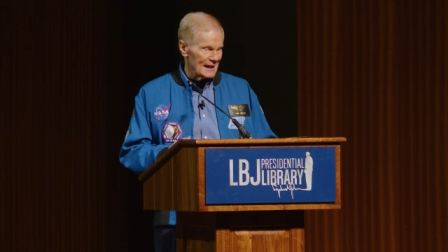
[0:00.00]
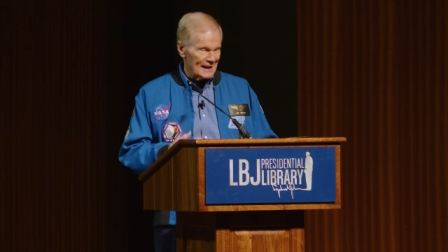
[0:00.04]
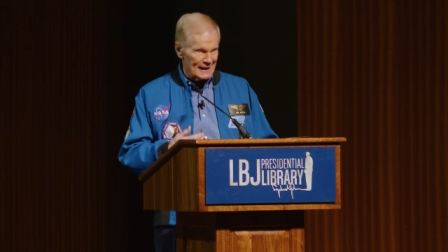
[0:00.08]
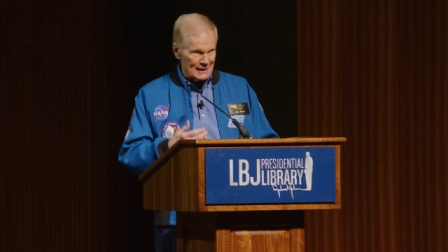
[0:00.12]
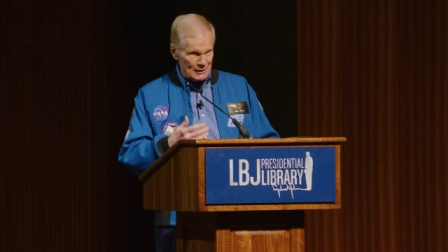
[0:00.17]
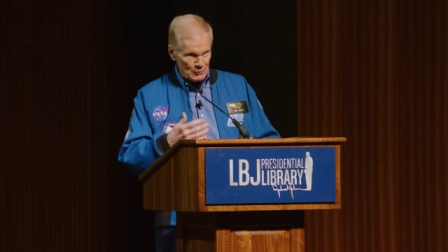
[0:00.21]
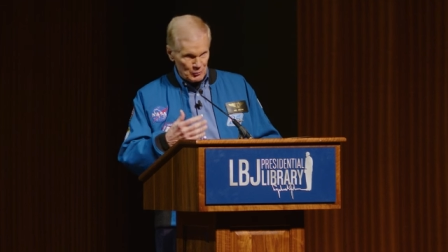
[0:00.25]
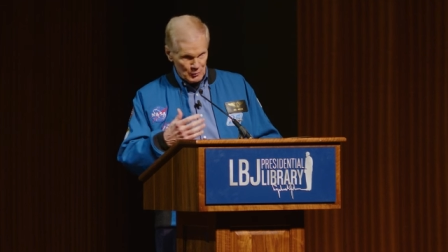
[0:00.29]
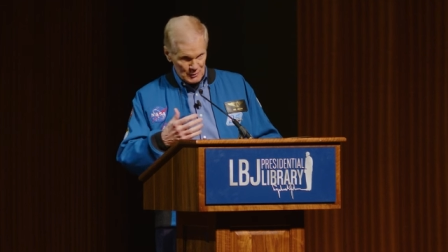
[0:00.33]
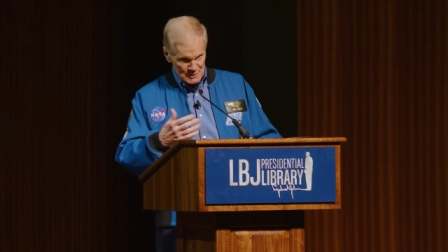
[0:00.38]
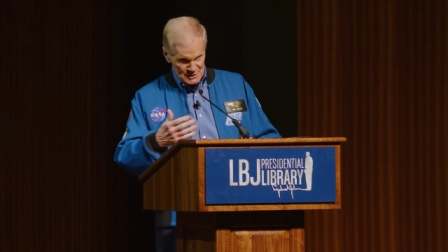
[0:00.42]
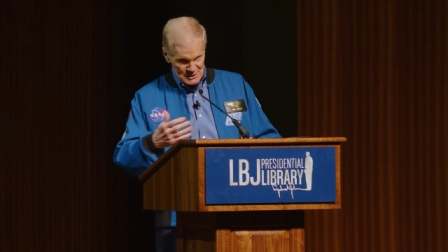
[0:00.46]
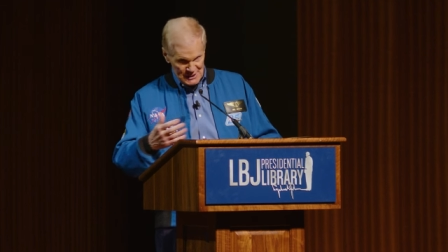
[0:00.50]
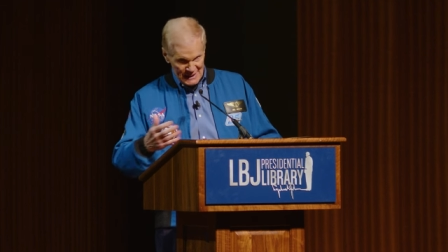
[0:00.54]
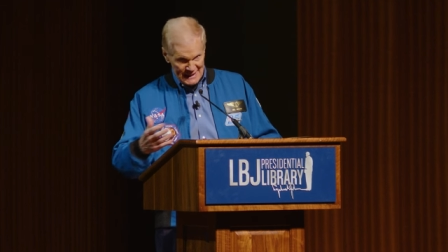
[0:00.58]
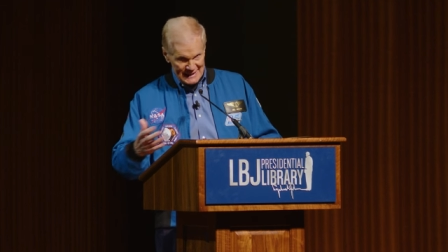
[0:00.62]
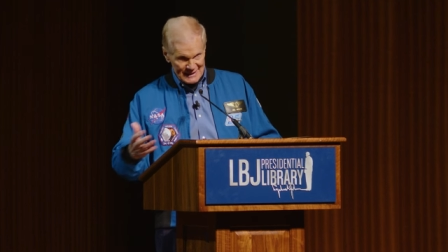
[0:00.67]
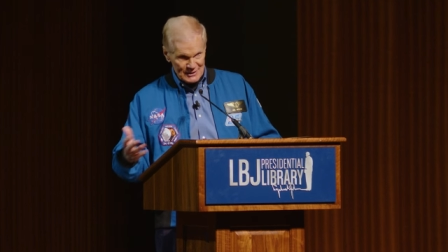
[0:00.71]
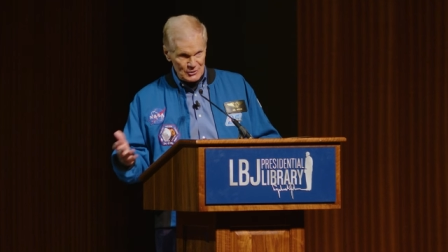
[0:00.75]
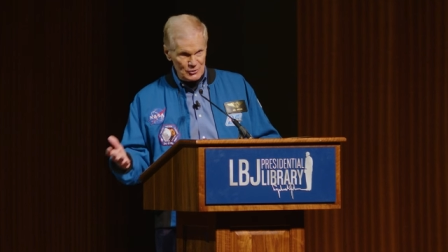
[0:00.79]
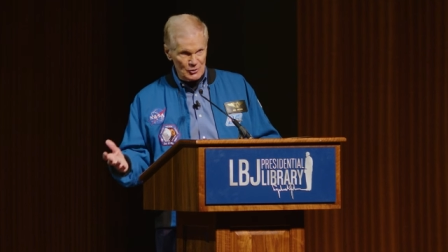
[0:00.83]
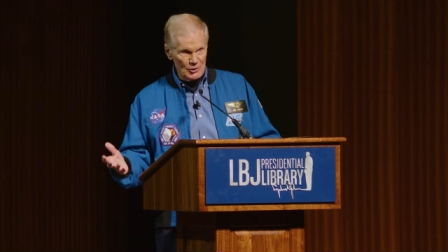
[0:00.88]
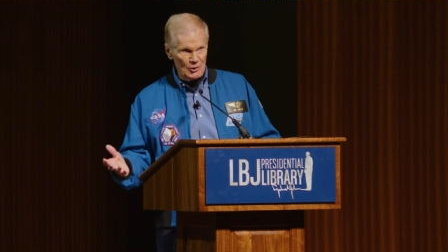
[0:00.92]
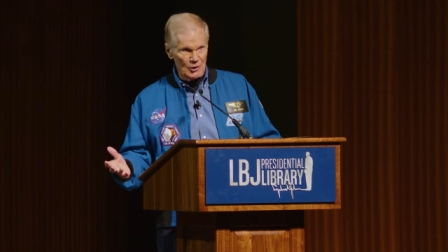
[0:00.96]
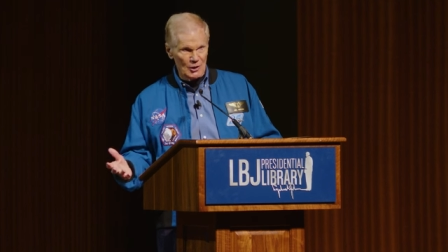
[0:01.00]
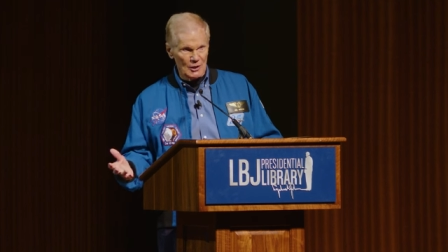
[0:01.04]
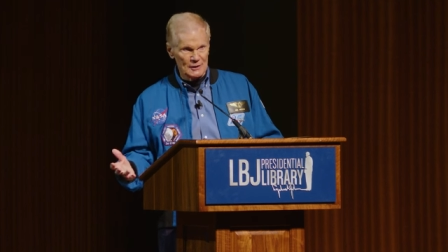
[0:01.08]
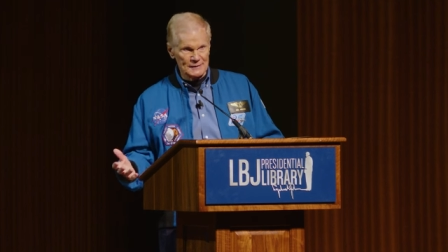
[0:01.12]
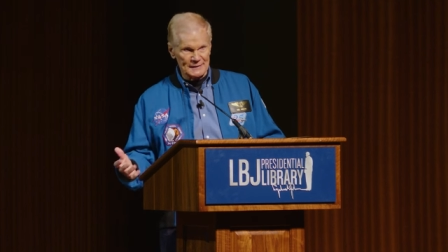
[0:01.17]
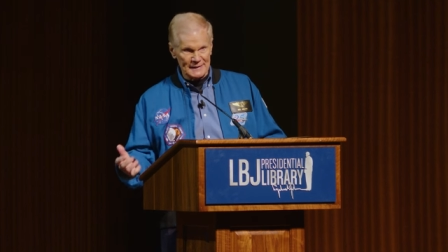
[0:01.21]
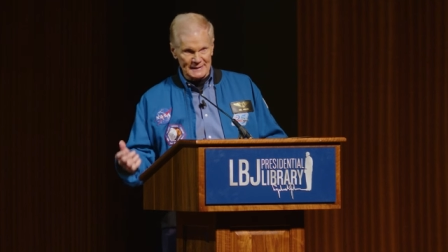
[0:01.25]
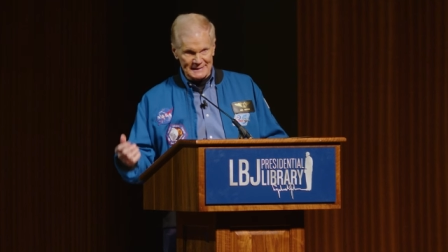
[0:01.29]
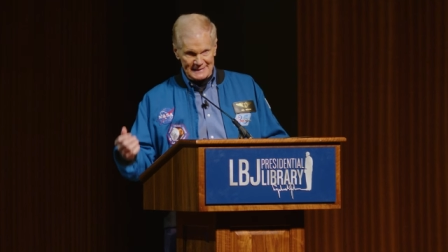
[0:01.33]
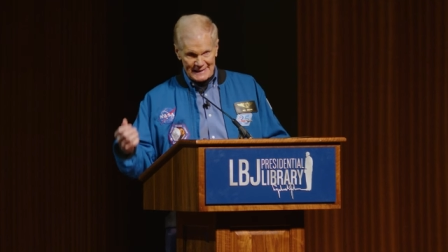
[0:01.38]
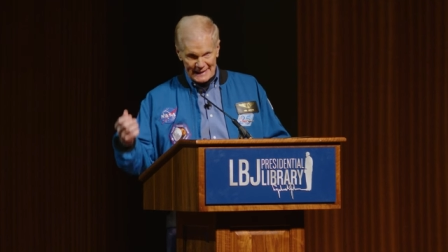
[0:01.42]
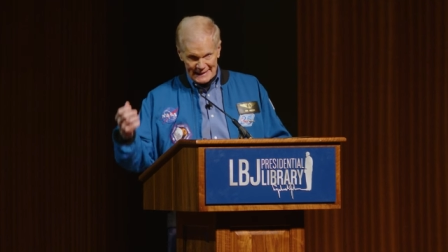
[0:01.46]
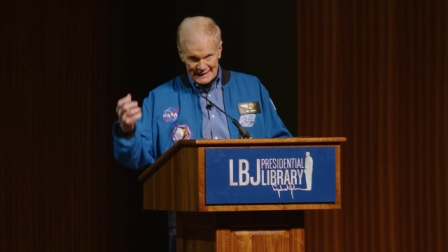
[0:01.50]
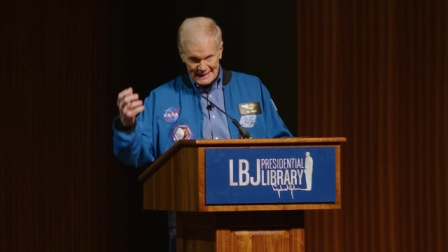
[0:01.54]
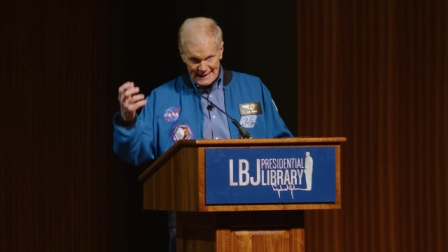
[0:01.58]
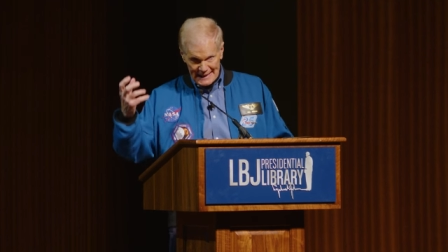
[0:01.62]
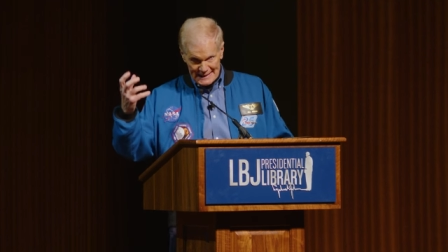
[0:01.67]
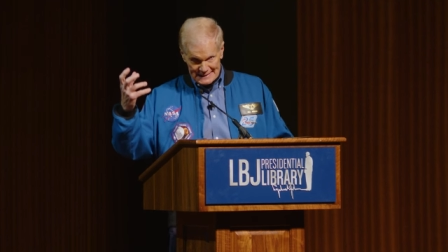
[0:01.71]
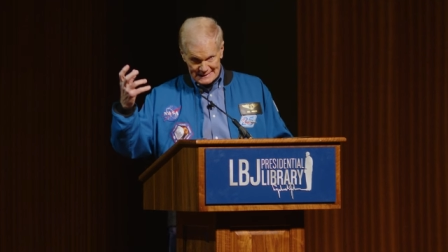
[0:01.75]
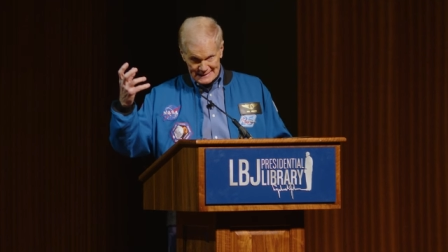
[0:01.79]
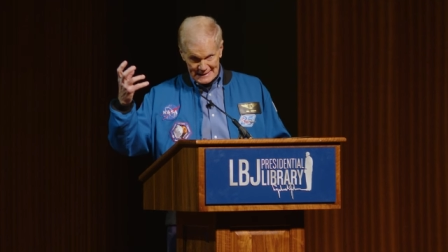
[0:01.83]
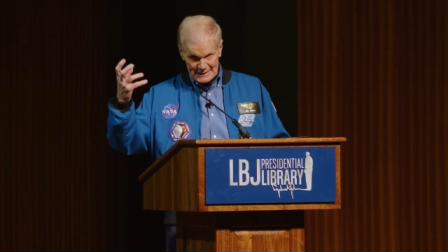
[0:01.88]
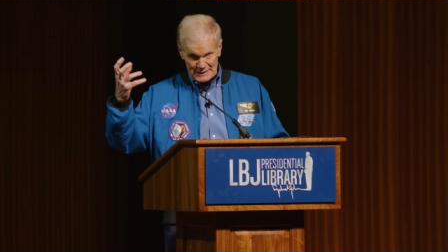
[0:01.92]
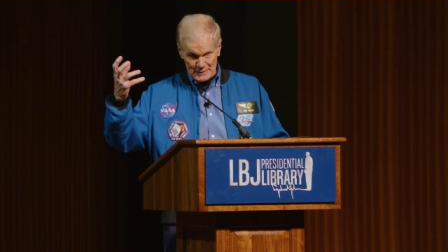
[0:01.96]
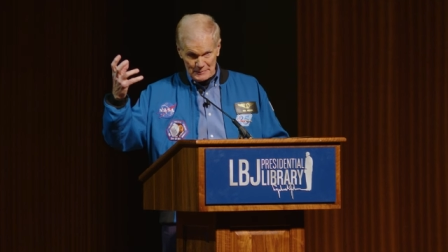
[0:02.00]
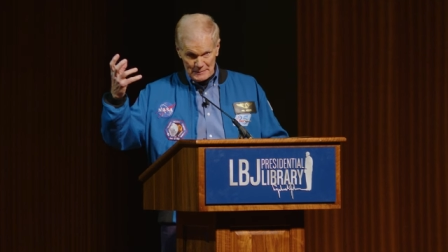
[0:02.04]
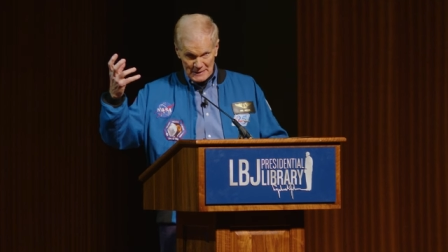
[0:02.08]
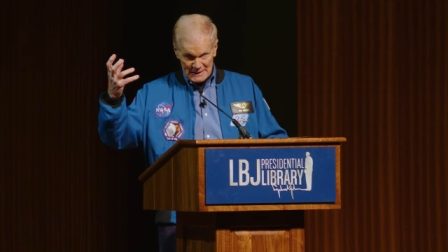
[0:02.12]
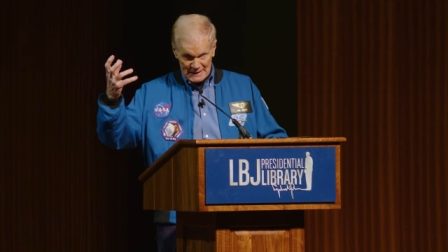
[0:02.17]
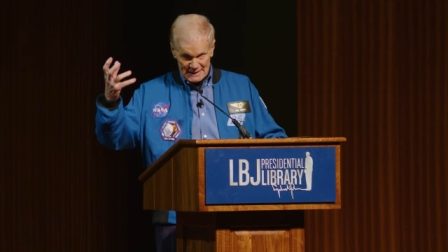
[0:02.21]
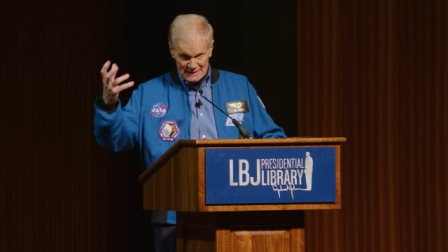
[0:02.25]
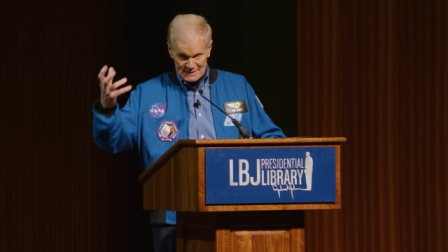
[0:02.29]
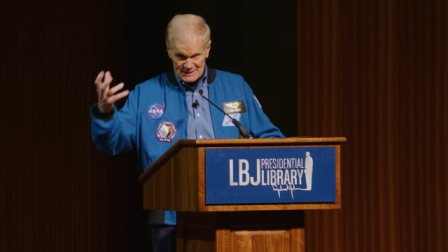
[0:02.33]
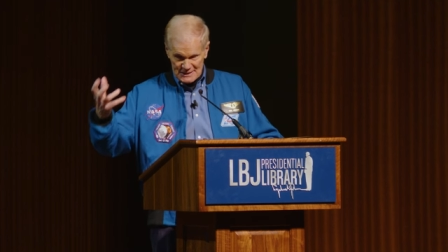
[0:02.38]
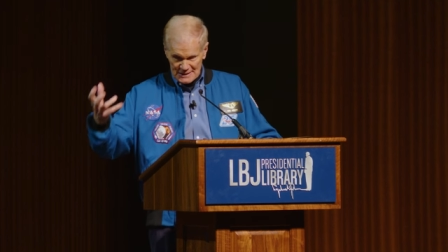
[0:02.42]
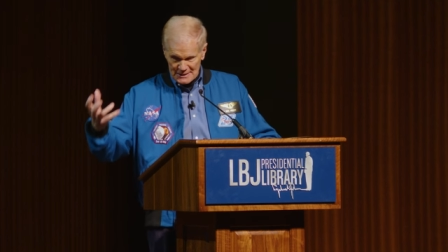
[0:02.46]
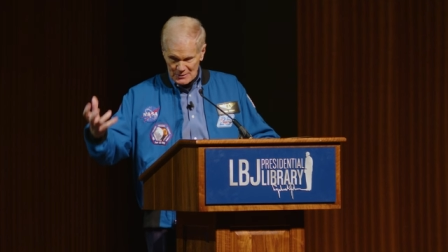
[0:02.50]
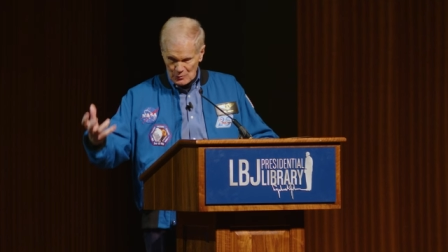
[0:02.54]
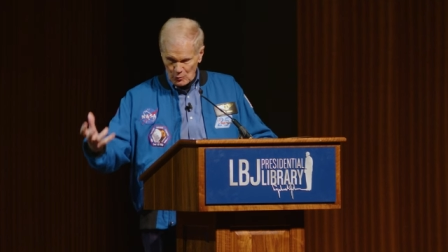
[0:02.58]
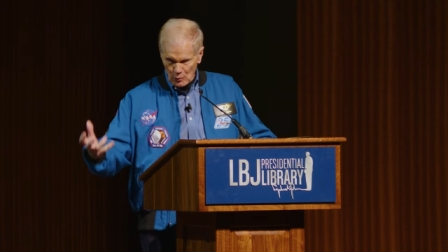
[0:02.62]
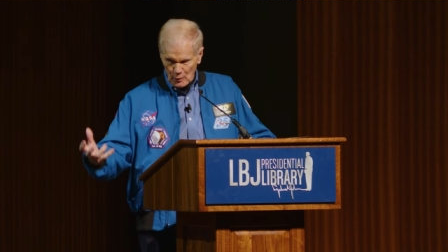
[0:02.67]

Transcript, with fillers: and it was later on that they got the ability